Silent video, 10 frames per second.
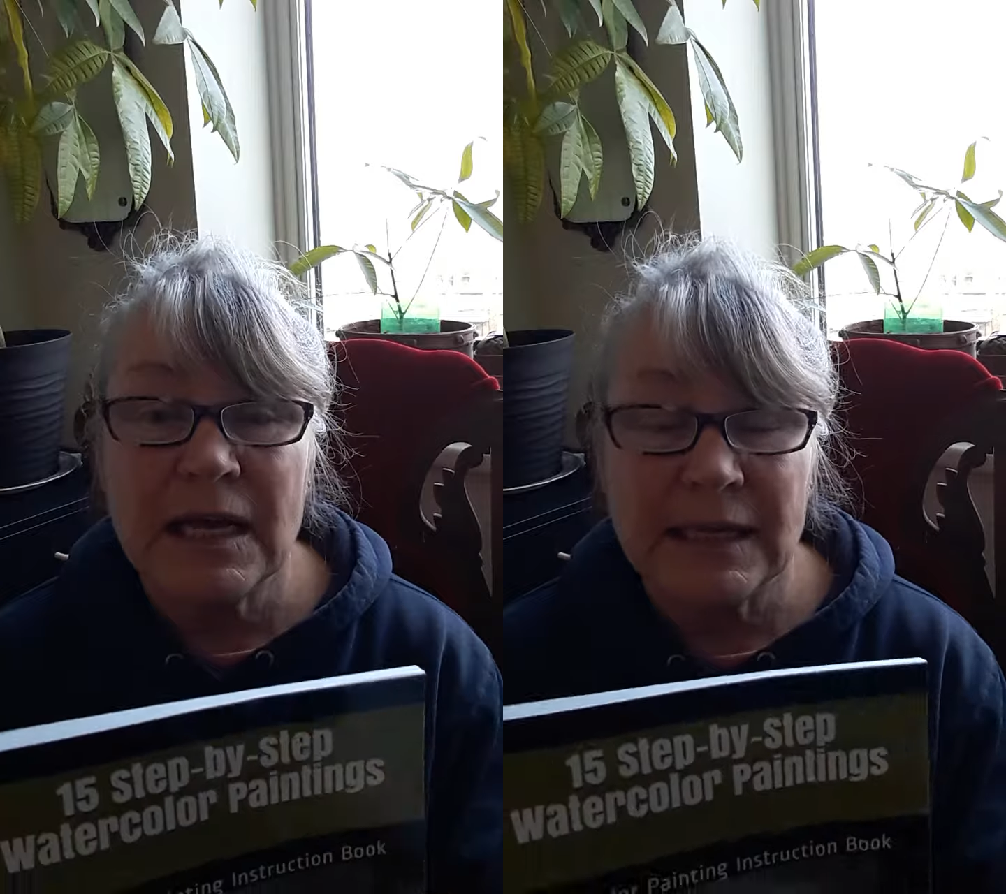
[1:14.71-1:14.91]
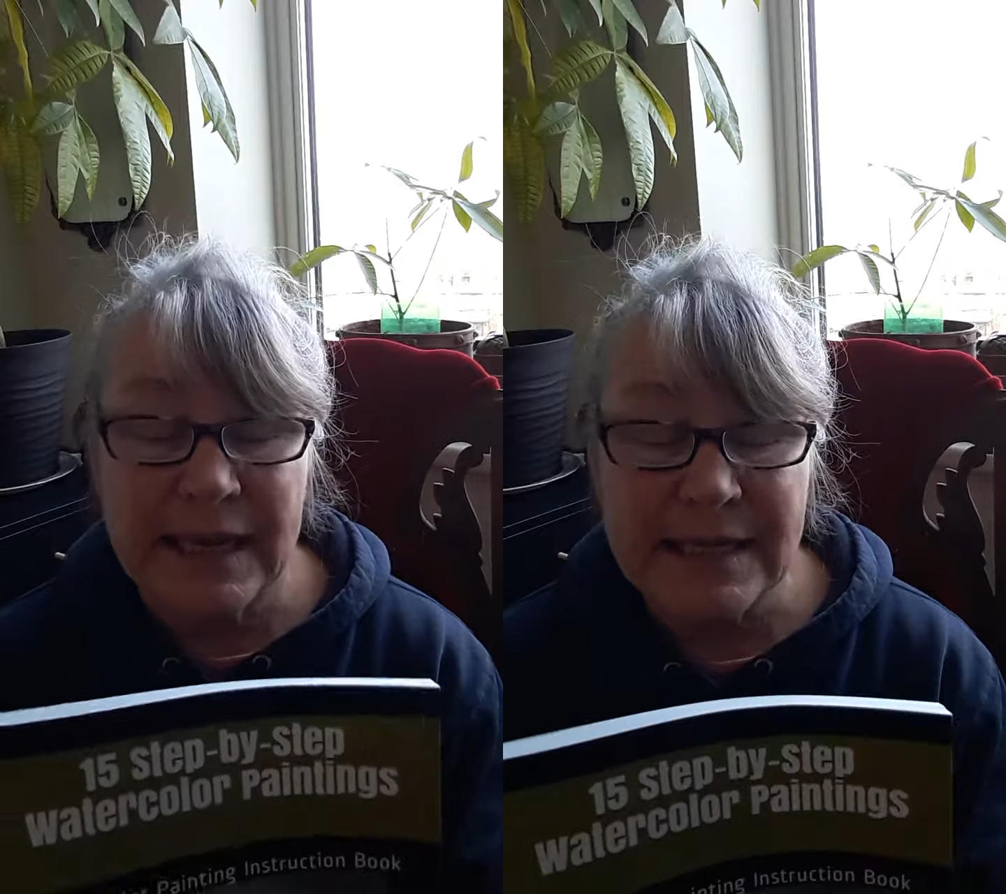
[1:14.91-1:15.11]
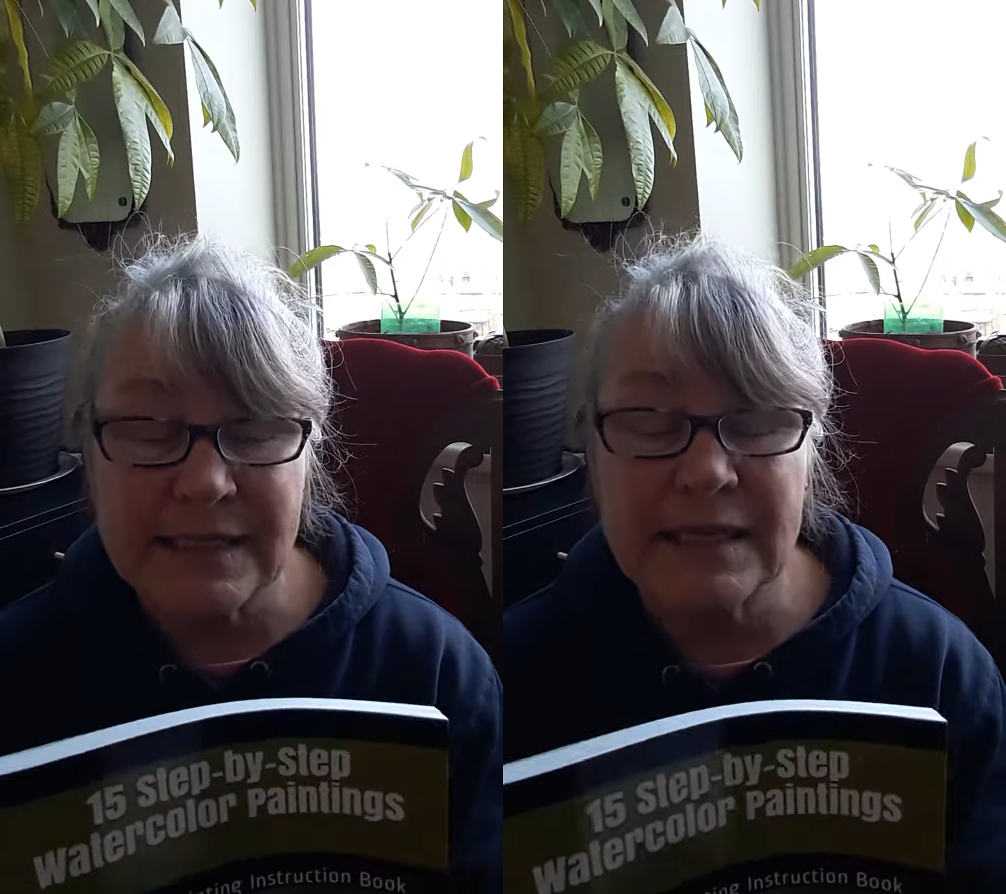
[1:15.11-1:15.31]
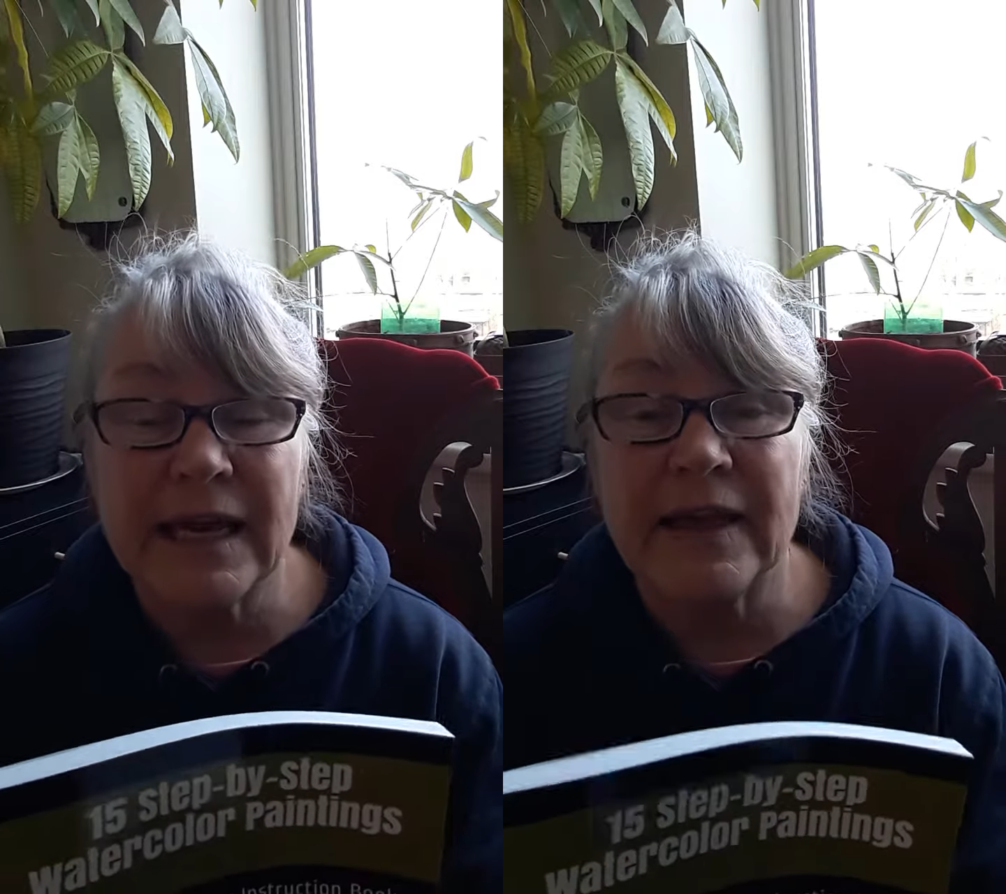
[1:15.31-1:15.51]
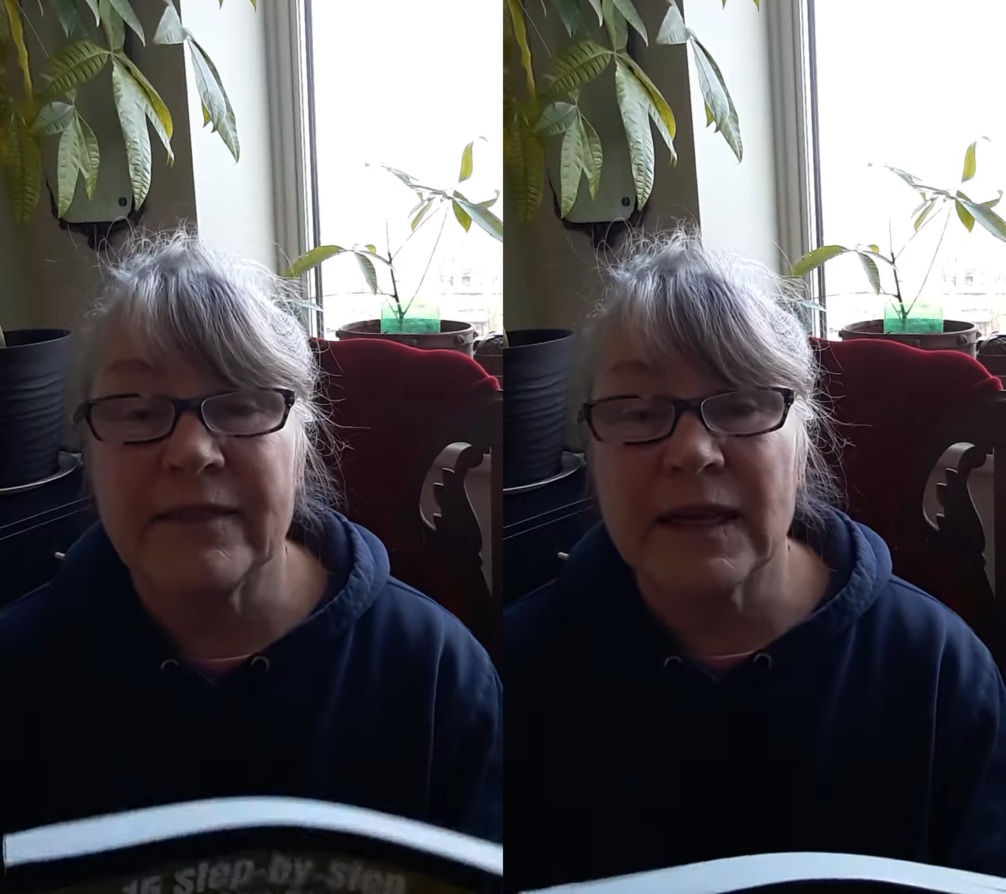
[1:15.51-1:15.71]
lesson,
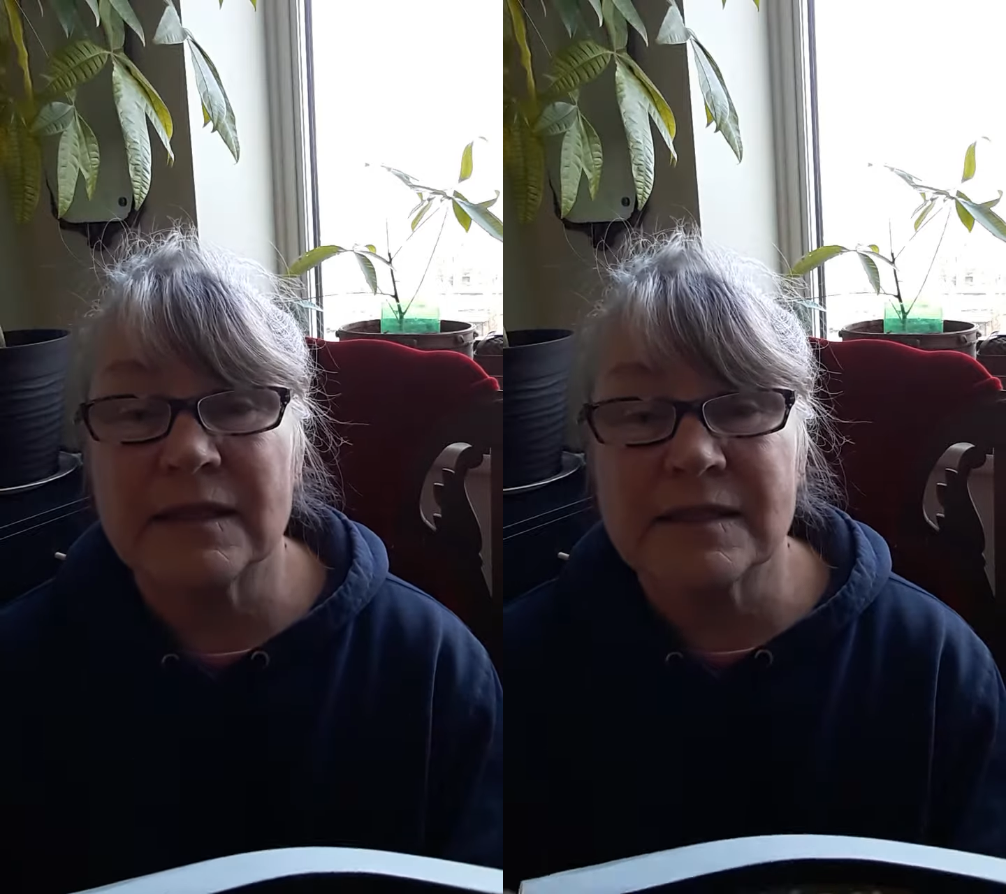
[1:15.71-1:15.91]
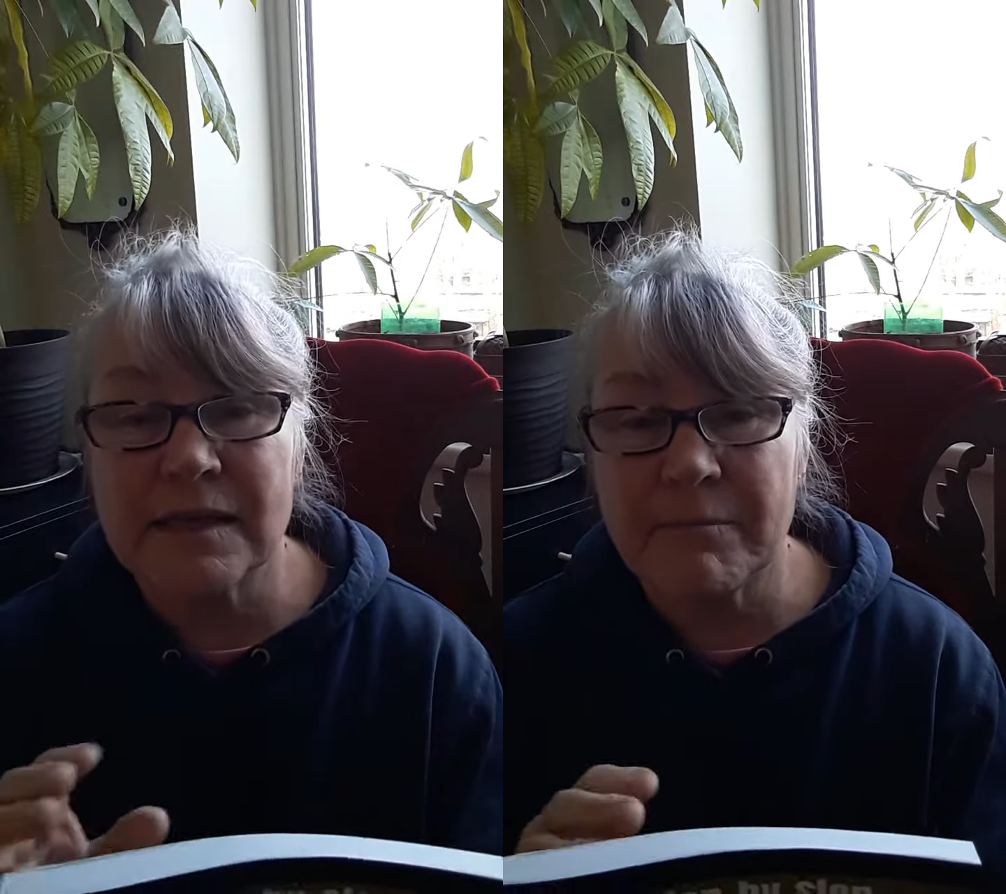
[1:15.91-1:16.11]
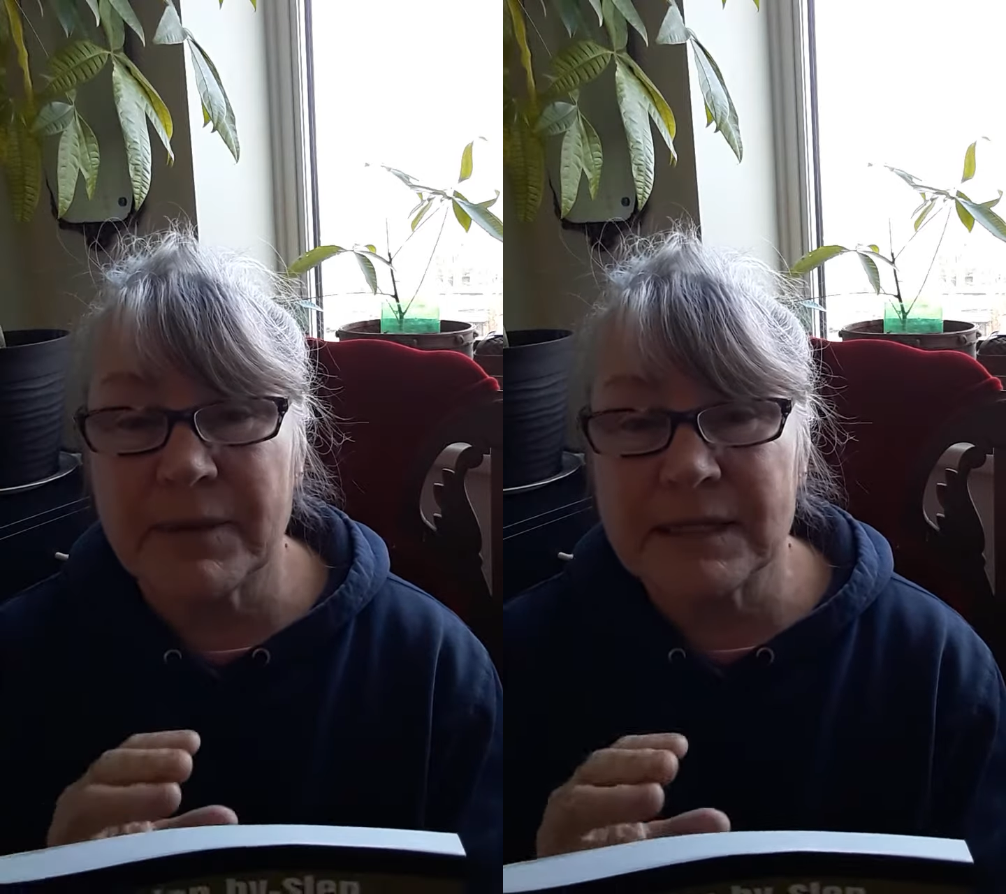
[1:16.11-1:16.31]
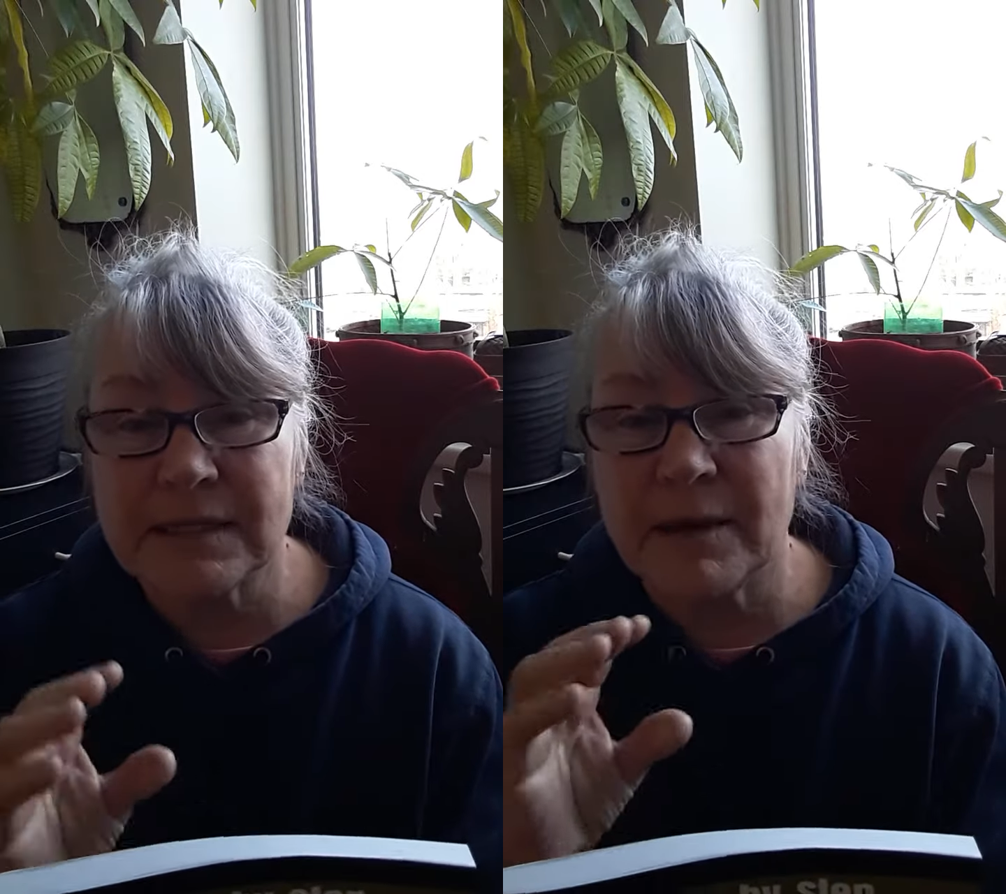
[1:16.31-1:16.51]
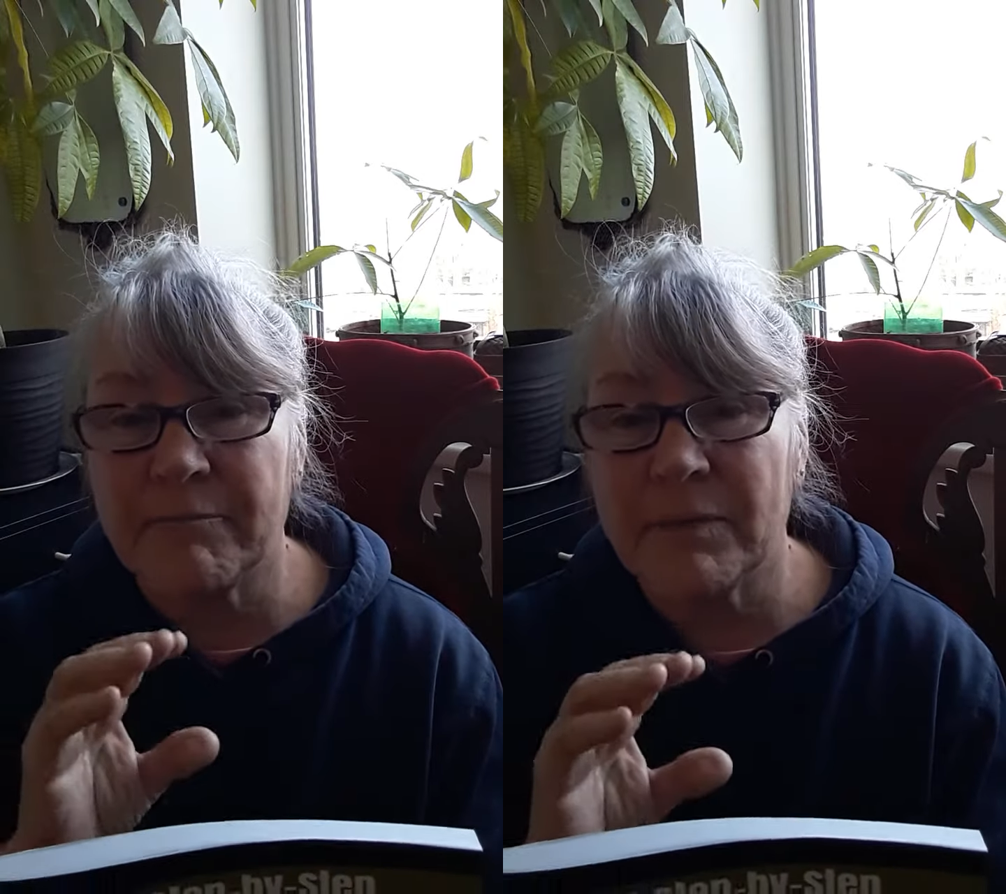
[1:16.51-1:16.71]
and then step by
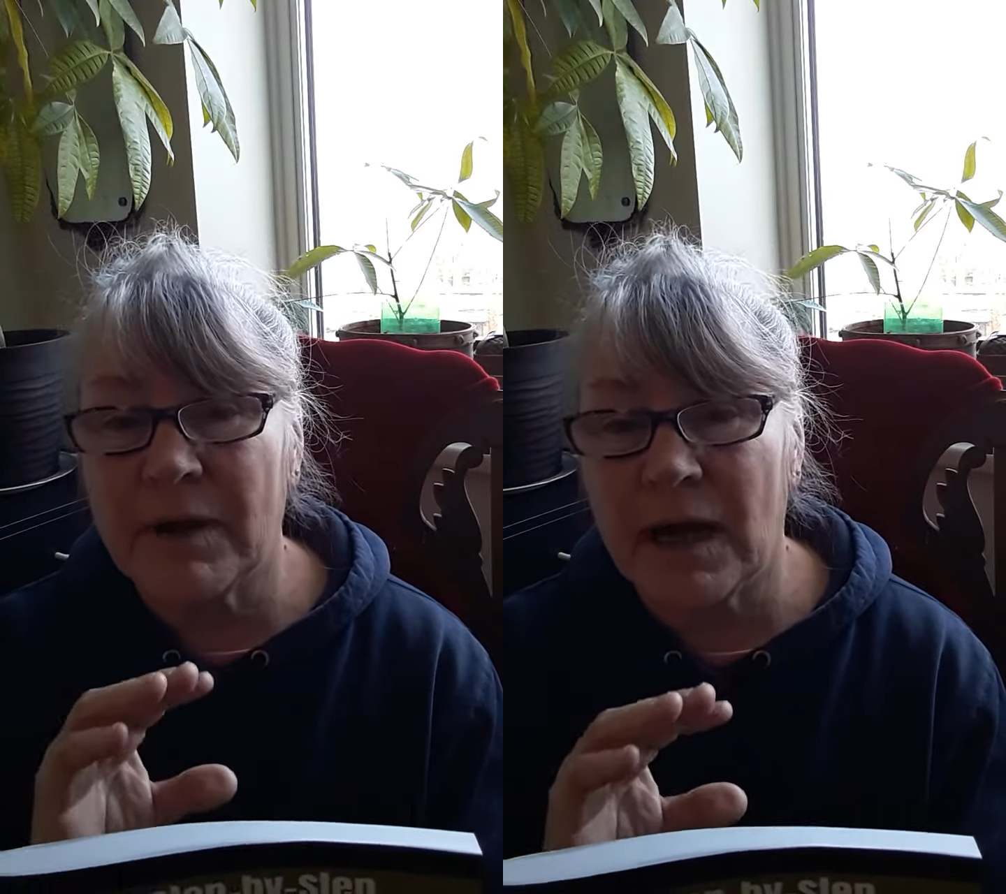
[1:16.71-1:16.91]
step